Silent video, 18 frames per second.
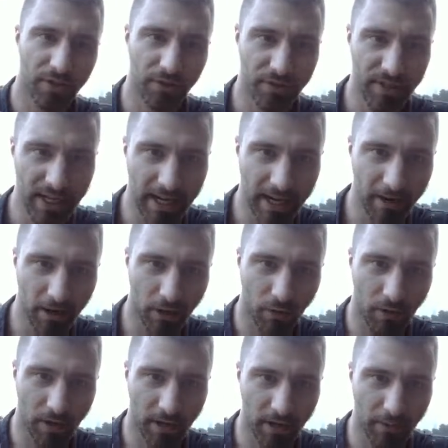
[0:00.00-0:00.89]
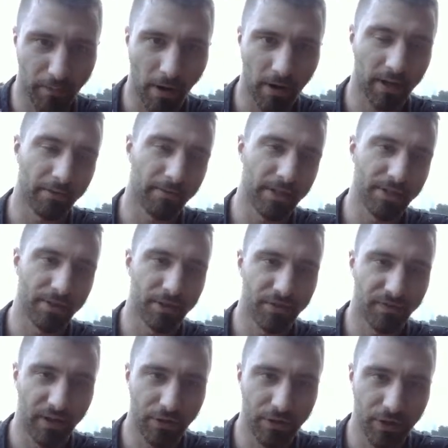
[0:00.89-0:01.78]
You see here, according to Market
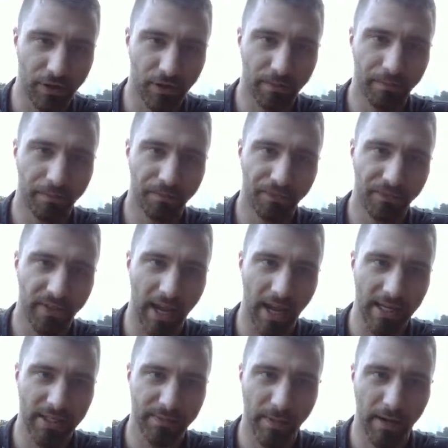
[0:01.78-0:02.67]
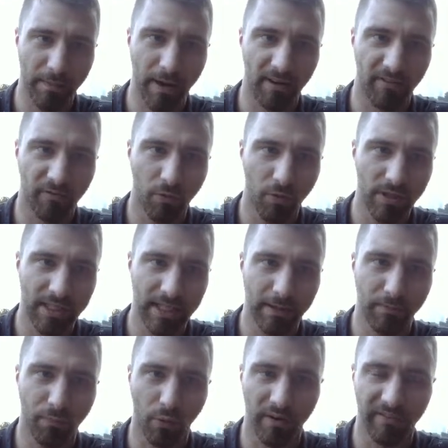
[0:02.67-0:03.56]
Research Future, they estimate about a
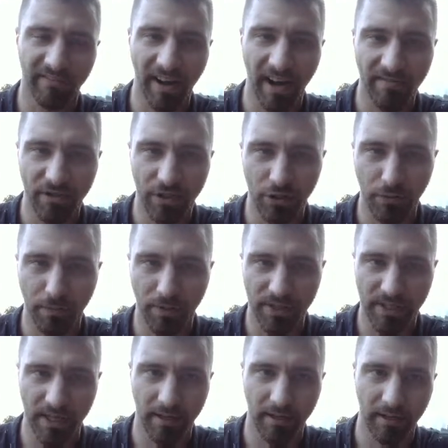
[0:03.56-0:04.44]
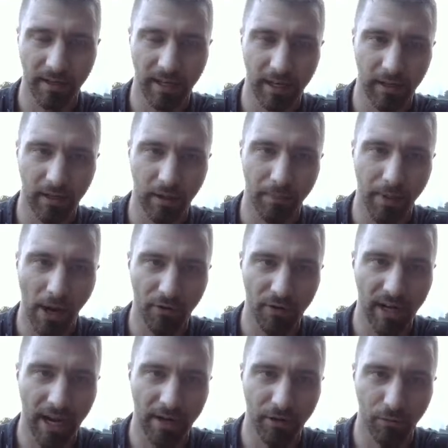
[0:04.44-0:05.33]
14.52%
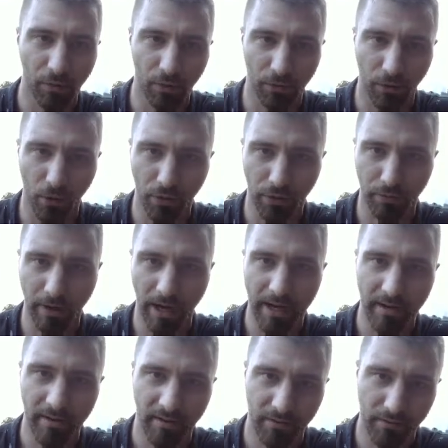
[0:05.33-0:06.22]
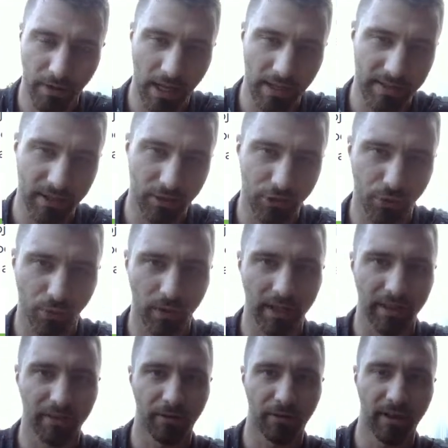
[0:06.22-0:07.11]
compounded annual growth rate until
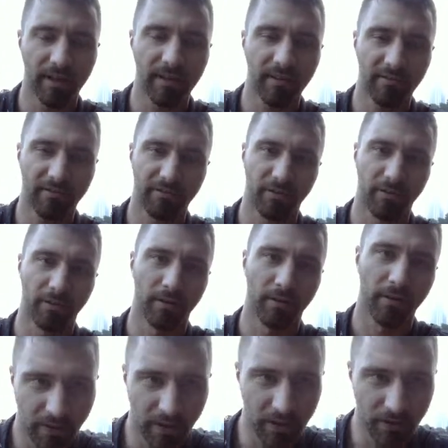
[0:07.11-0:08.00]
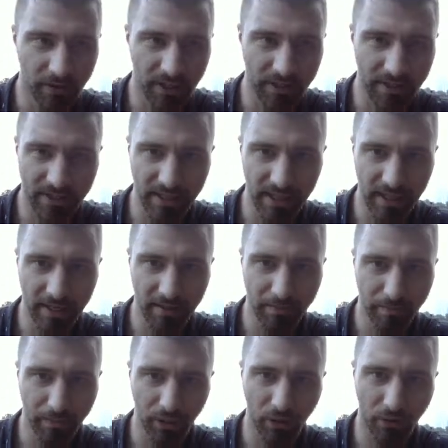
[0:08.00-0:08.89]
2030 for then you can see
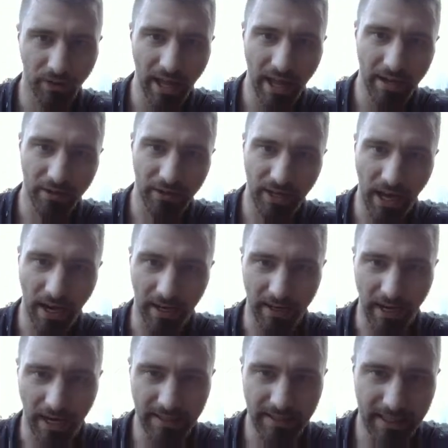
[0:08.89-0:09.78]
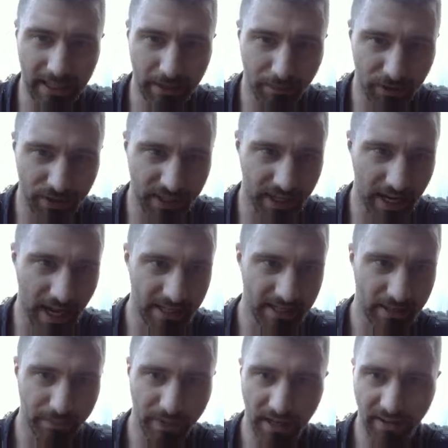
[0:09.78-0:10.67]
below that you got a 19%
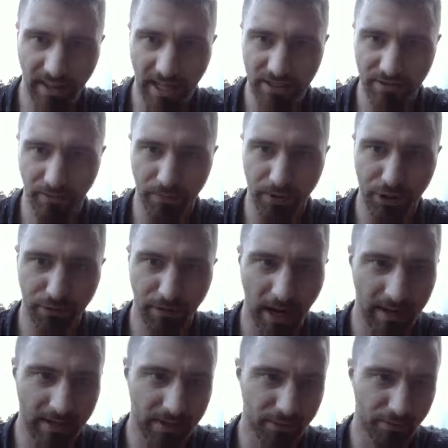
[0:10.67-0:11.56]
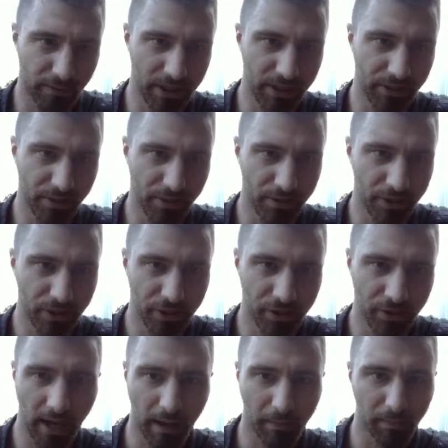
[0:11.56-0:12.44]
estimate that's from stratus
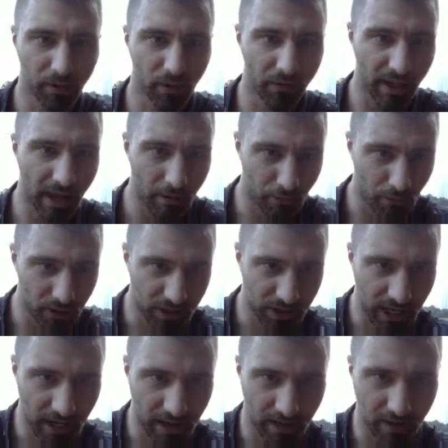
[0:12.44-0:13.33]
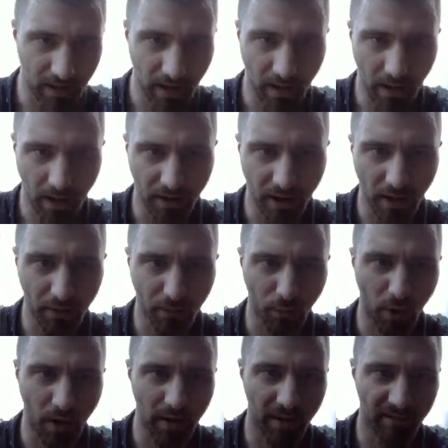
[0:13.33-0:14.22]
research and below that one you got another
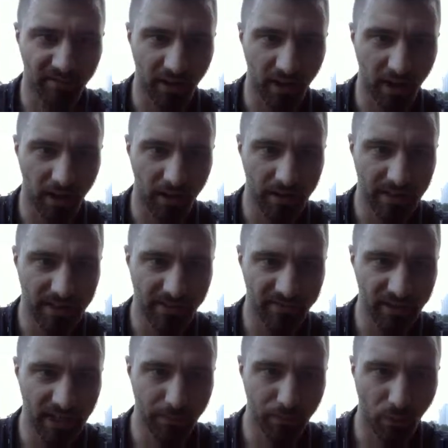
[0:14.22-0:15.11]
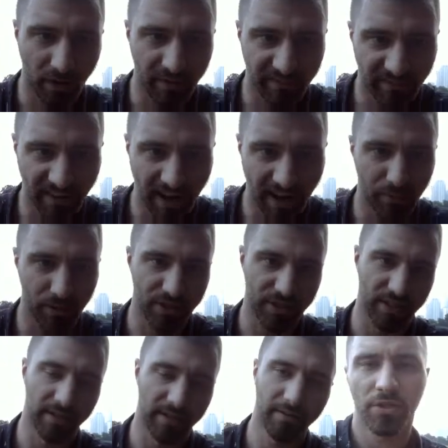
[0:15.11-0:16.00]
one of 17.5%
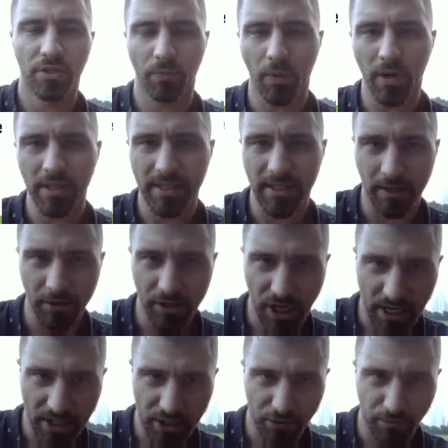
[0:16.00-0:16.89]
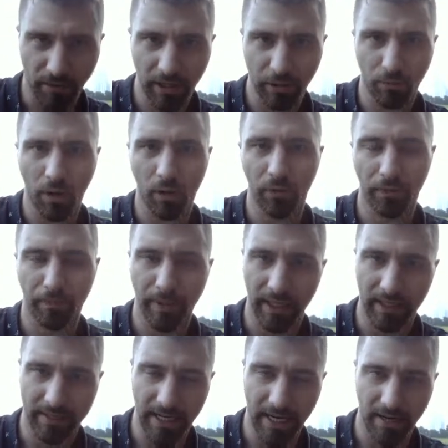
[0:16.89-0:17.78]
uh, so what synergizes really well with
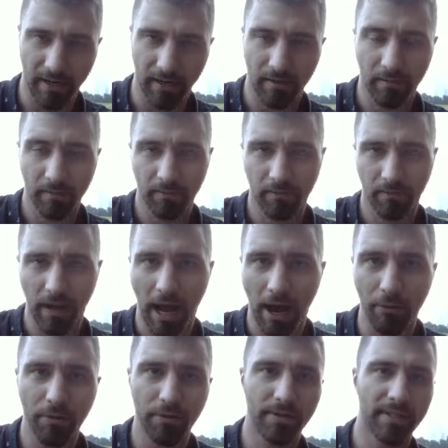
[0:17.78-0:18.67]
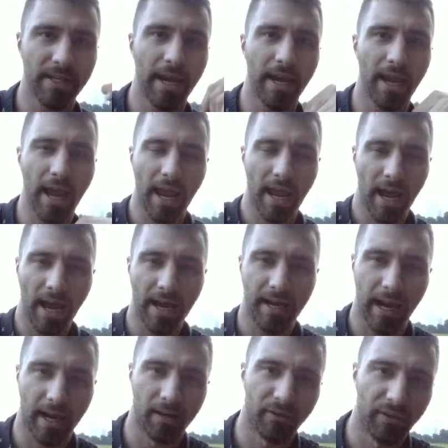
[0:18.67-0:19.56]
big data I would say AI
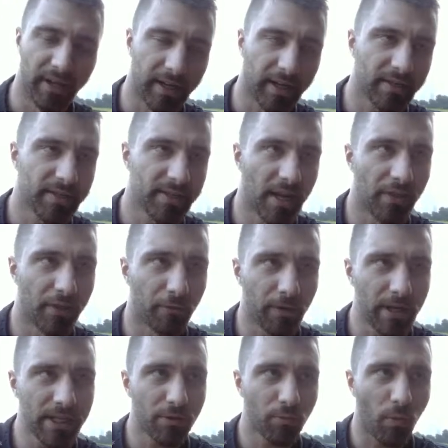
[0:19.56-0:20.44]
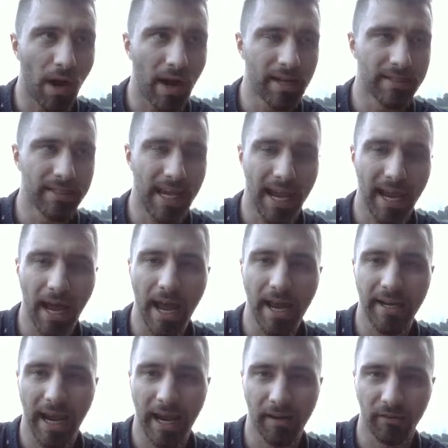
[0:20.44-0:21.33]
and analytics. And the reason why is AI
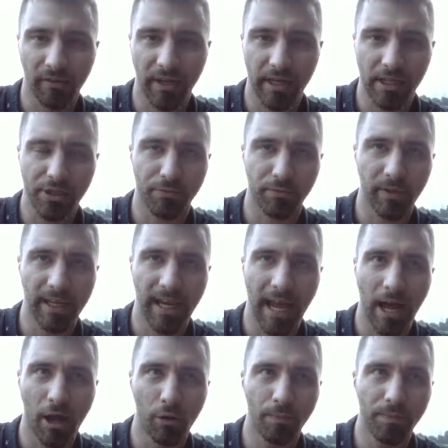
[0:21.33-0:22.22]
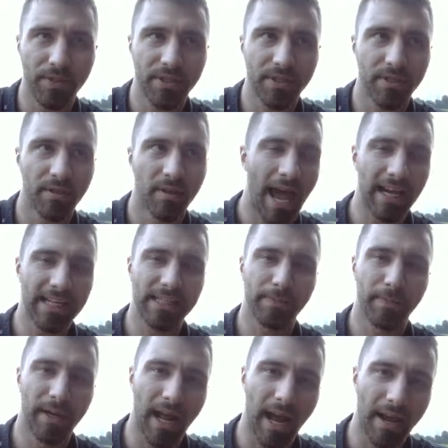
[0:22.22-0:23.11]
and analytics really helps
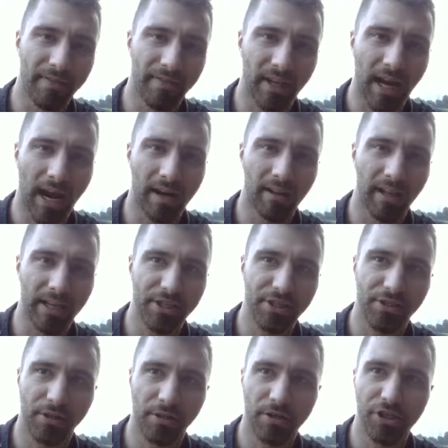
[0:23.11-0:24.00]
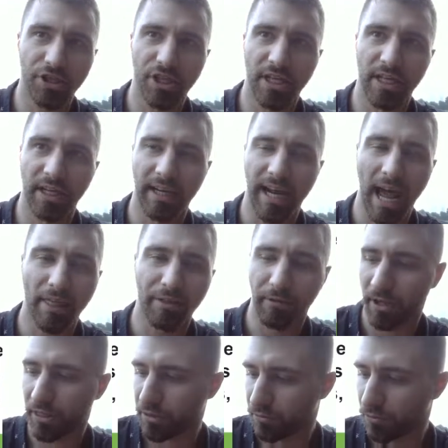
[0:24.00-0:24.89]
expedite the kind of like searching,
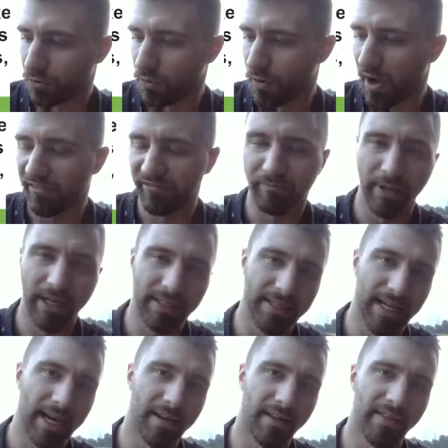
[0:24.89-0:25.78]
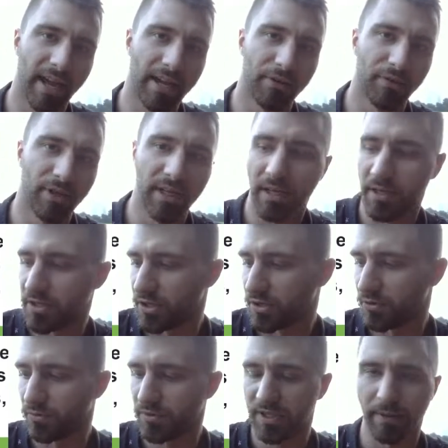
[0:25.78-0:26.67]
gathering through of big data that you need to
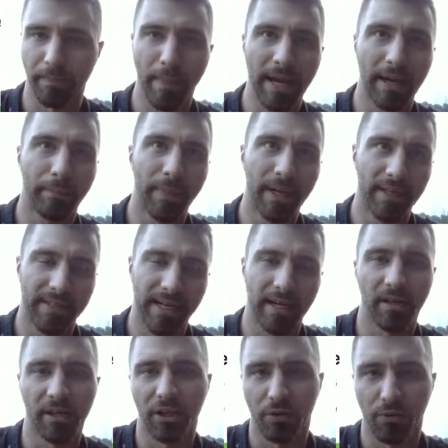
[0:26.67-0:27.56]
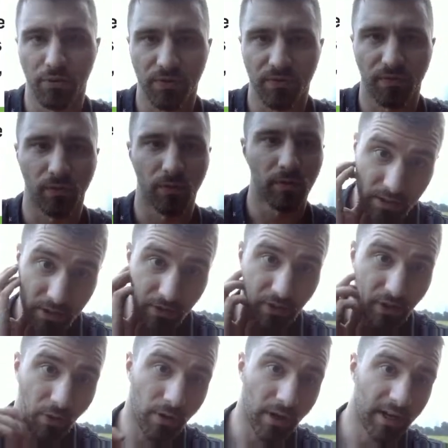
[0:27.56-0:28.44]
do to make big data useful. So
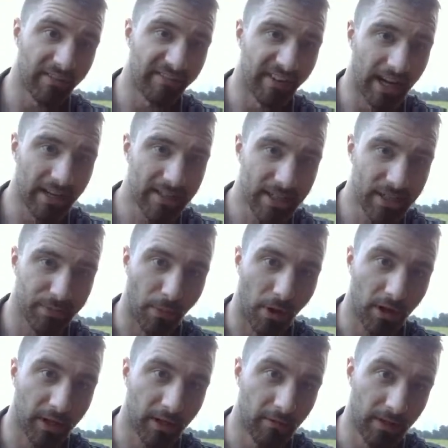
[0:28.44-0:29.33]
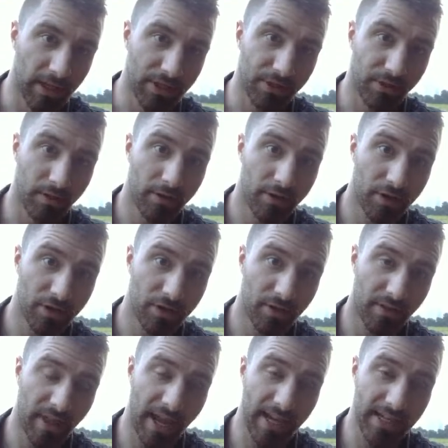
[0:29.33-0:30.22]
according to Vantage Market
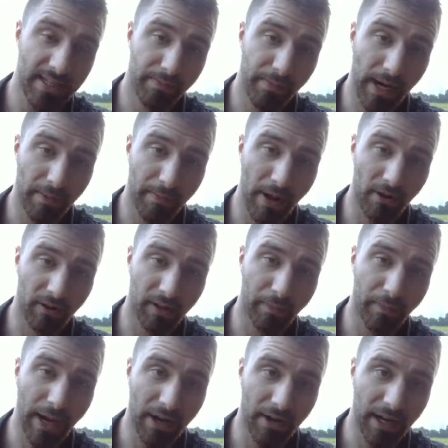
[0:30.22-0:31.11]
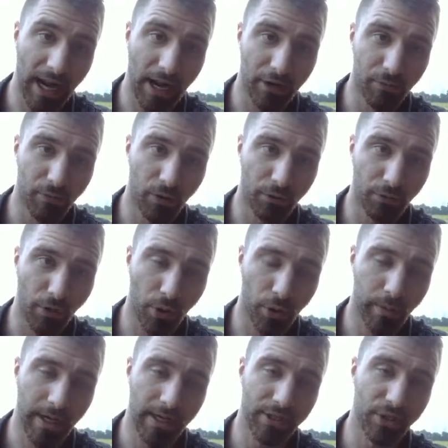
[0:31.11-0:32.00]
Research, they estimate about a compounded annual
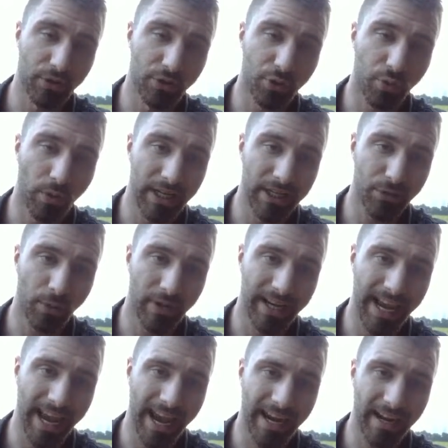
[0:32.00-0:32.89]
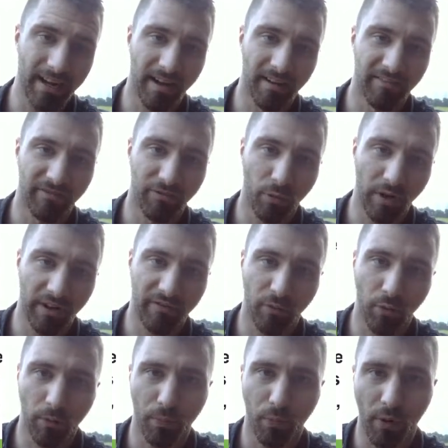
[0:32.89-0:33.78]
growth rate until 2028 of
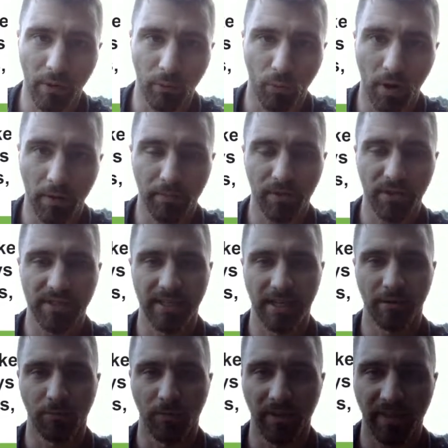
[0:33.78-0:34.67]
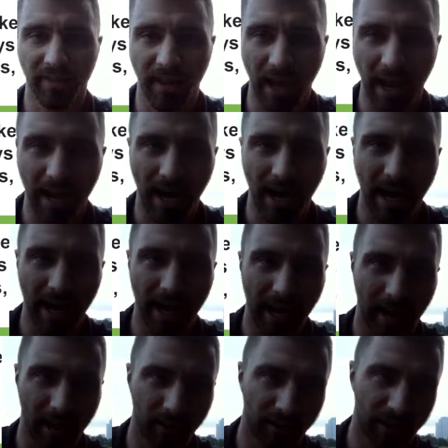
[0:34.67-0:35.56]
44.1% with AI
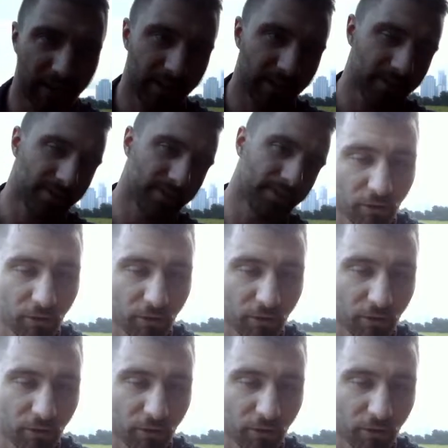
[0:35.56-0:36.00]
analytics.